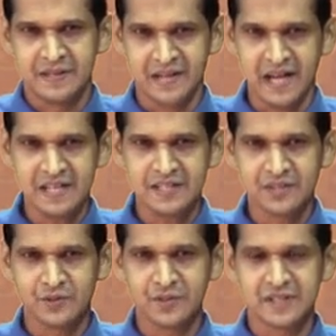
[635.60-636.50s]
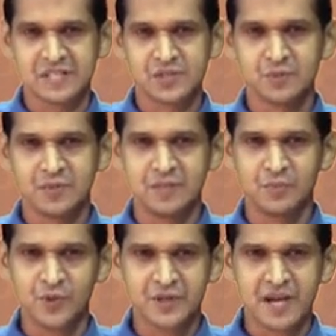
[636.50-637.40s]
Write a notice to be
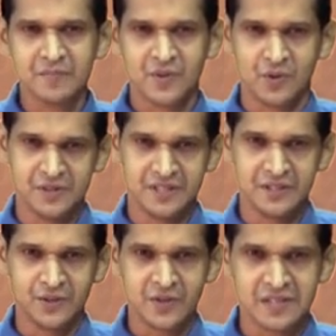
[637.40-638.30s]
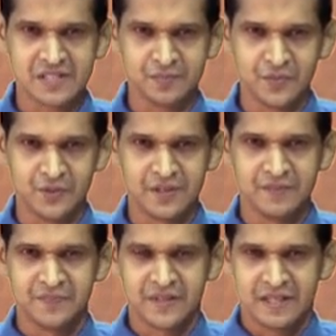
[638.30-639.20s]
put up on the notice board,
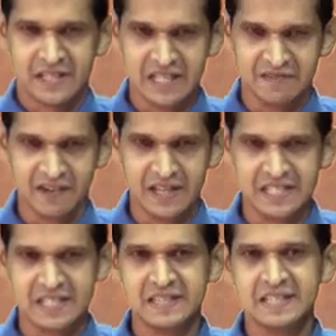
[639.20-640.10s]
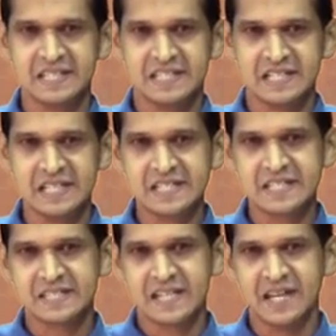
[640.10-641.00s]
inviting the
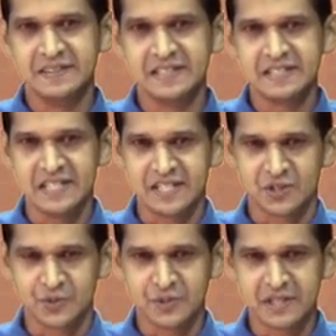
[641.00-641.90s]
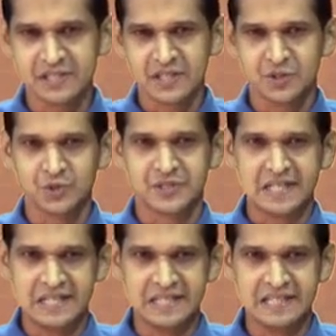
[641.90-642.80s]
teachers and the students to
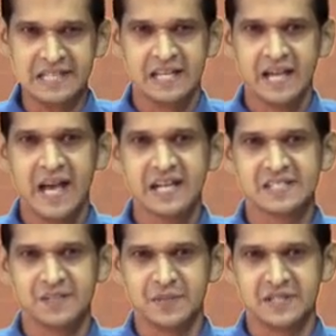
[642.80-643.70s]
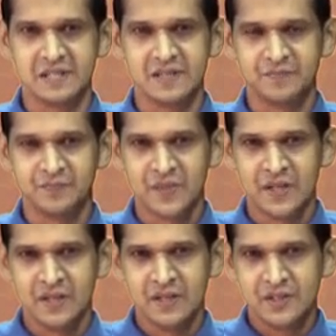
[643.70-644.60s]
see the exhibition.
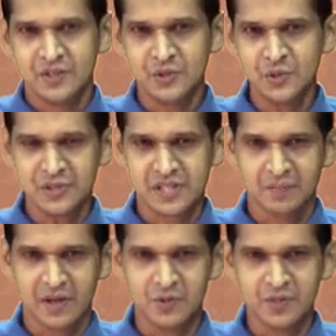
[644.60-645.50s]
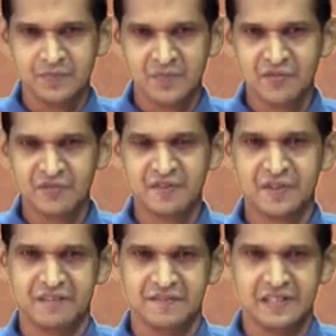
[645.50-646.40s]
Use about
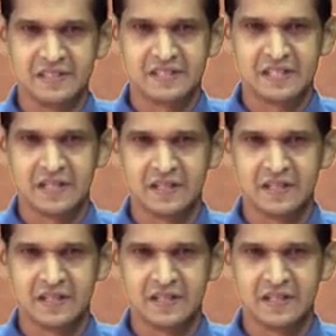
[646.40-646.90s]
50 words.